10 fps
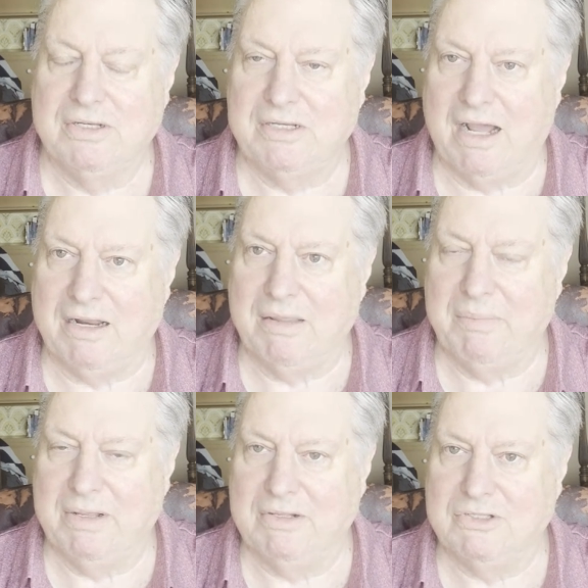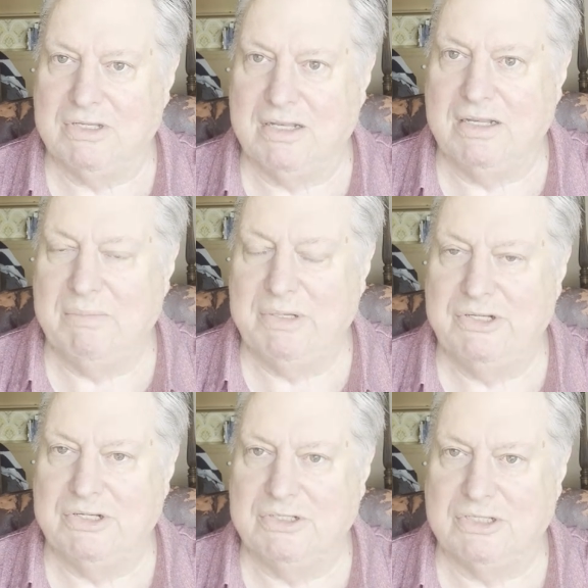documents, and
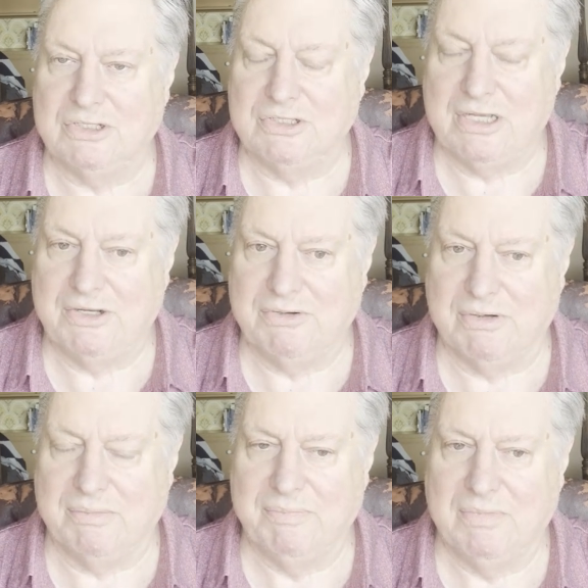images, etc.